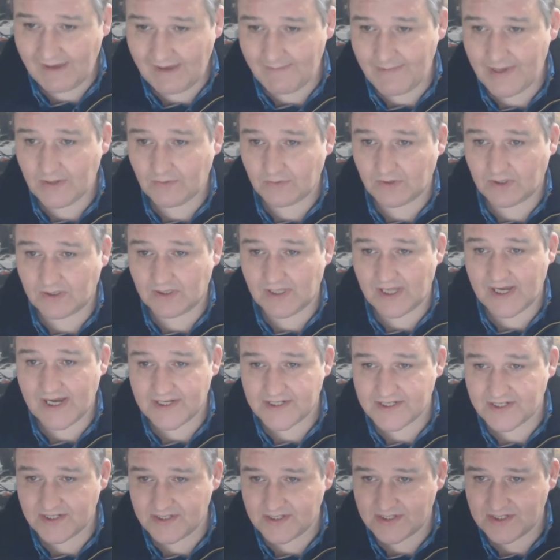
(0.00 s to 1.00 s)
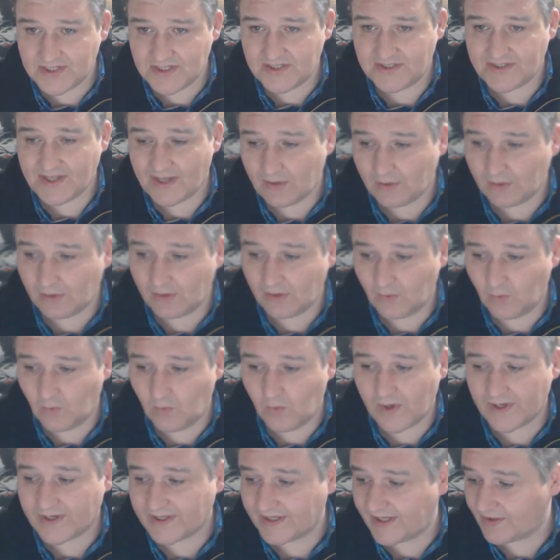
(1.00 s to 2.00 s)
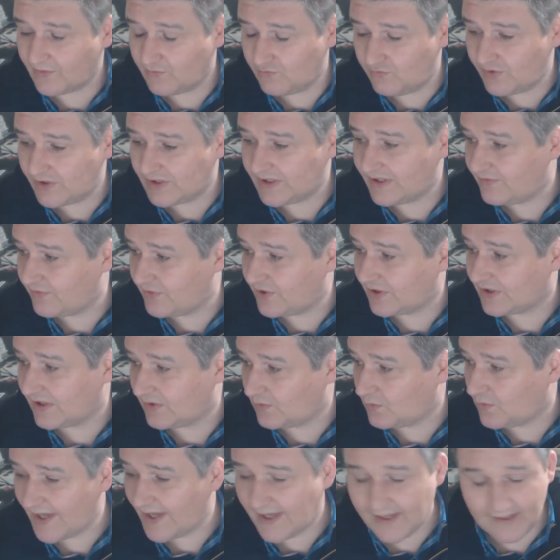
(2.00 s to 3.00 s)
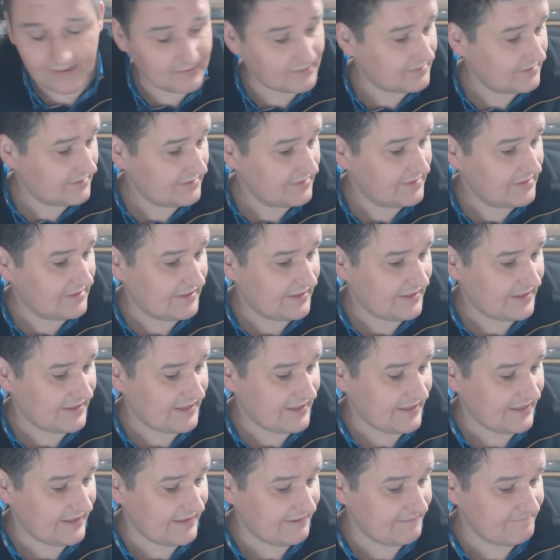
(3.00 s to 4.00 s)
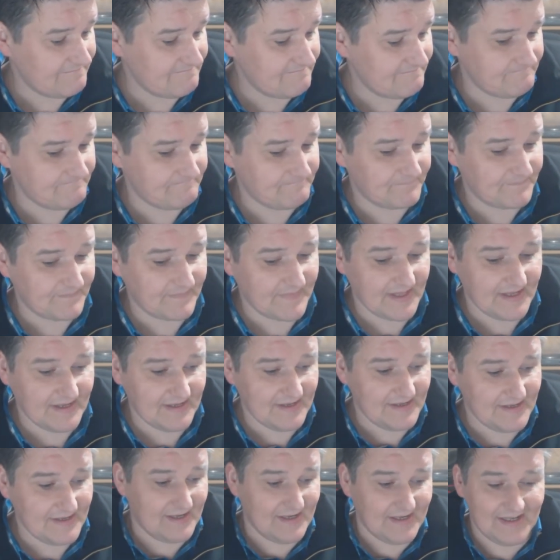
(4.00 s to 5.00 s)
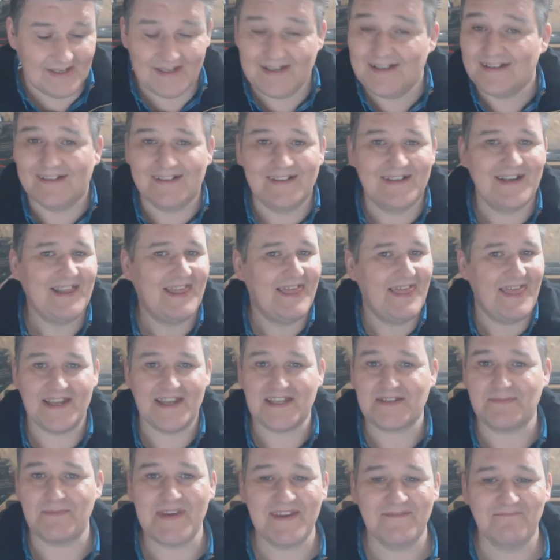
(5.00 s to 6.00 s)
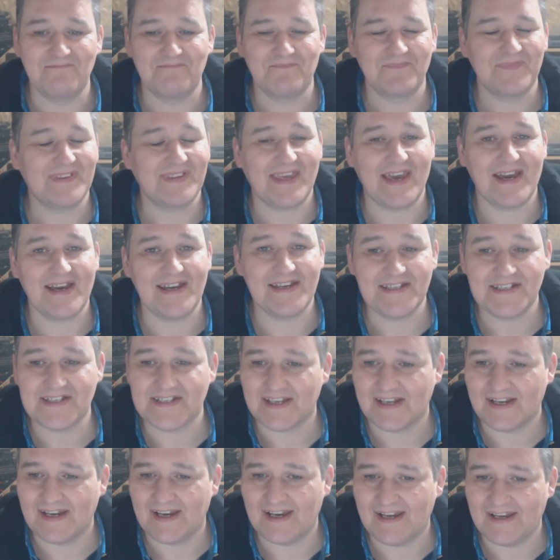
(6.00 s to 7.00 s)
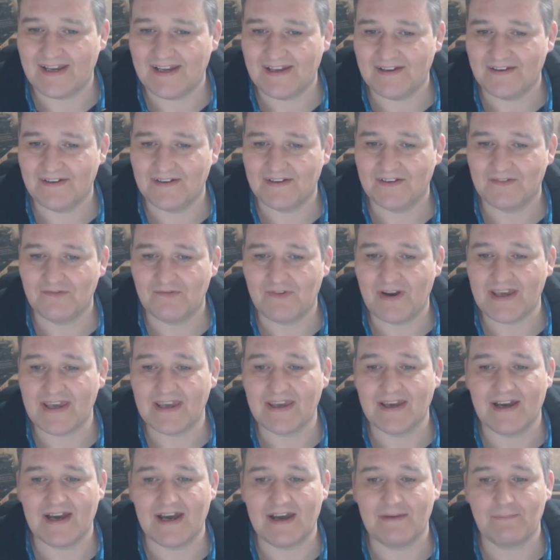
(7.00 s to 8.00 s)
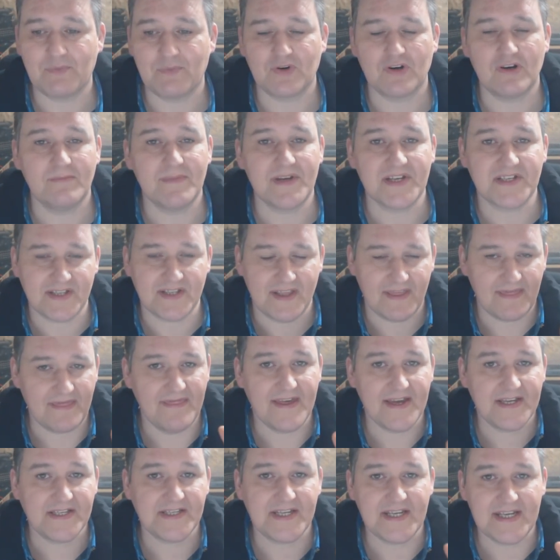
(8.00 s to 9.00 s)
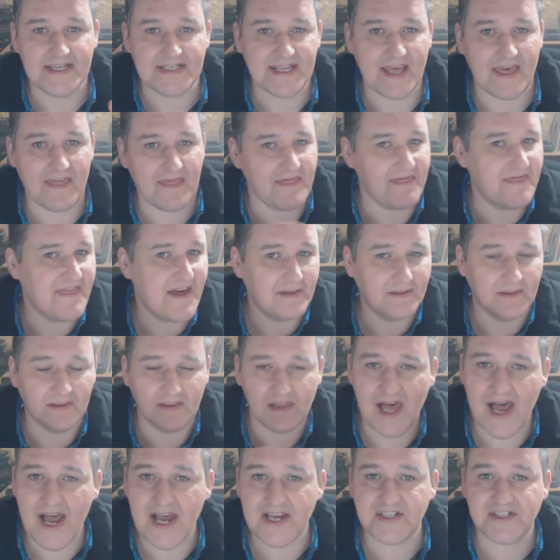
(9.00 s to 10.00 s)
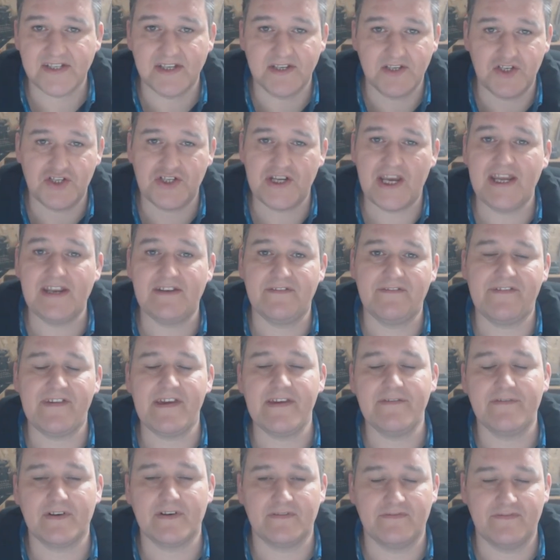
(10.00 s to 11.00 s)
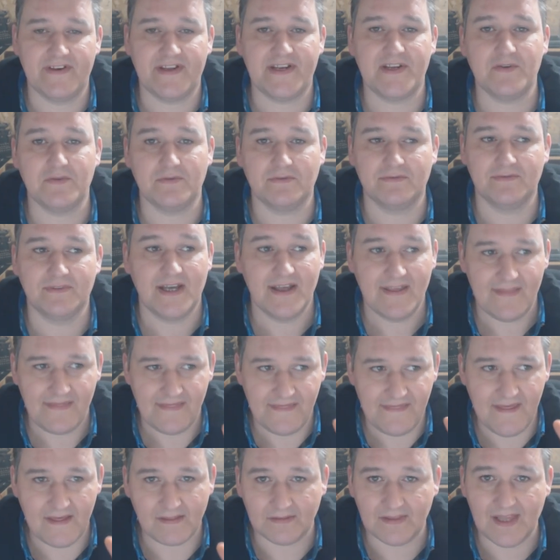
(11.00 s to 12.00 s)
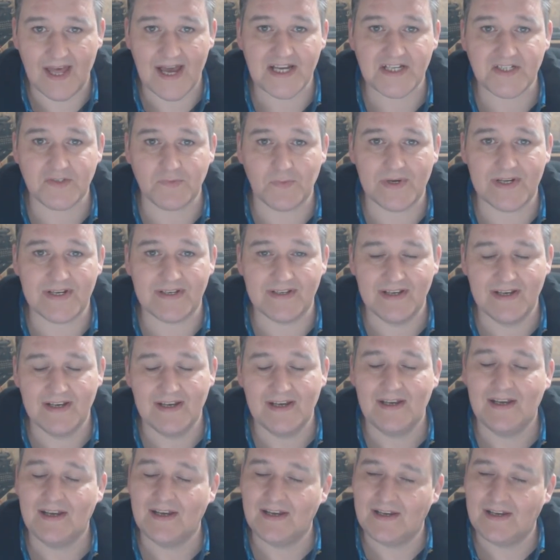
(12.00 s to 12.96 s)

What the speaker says: ML class still working really, really well. That's me. Guys, right, I promise, this is the last Shed Fever video. The last one.